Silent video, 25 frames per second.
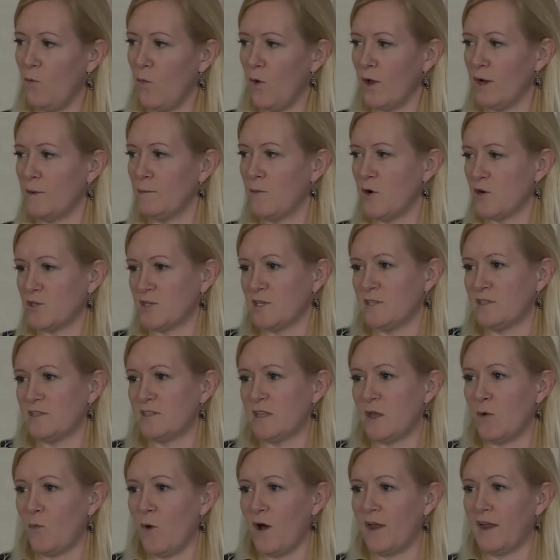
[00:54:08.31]
what emotions
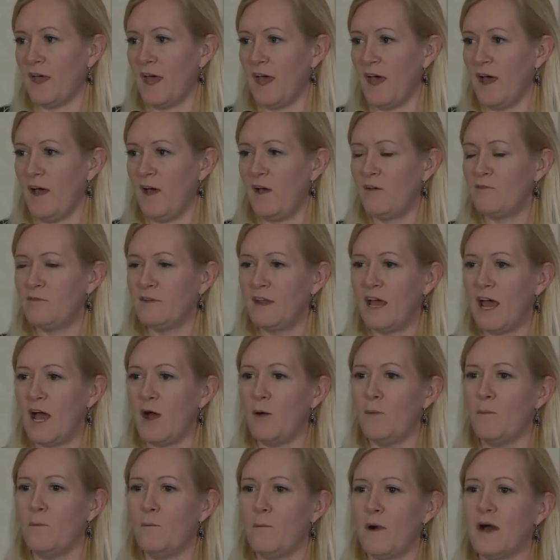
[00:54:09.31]
they want to have and
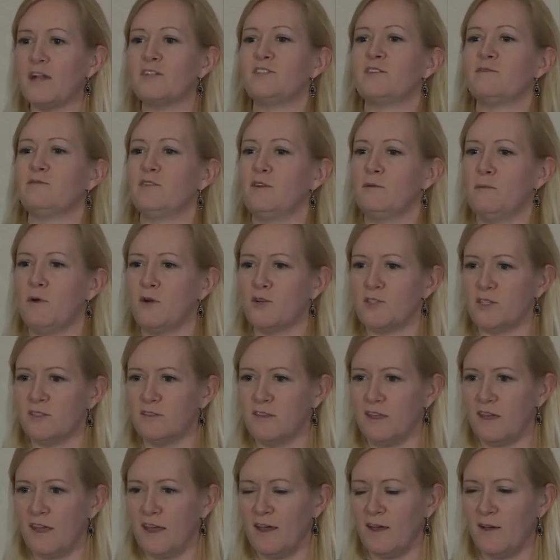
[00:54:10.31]
how much of an emotion
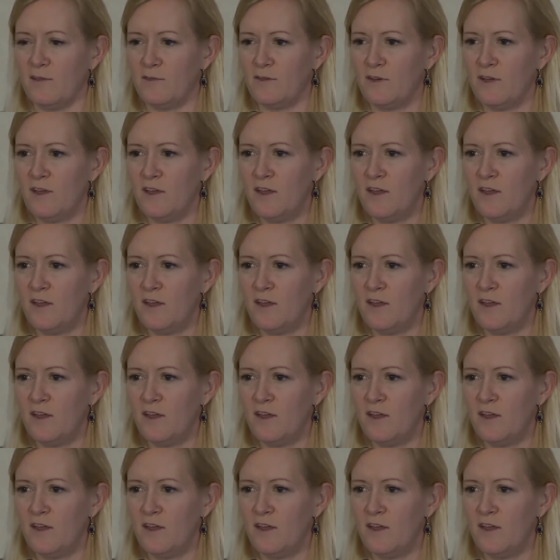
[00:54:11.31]
they have.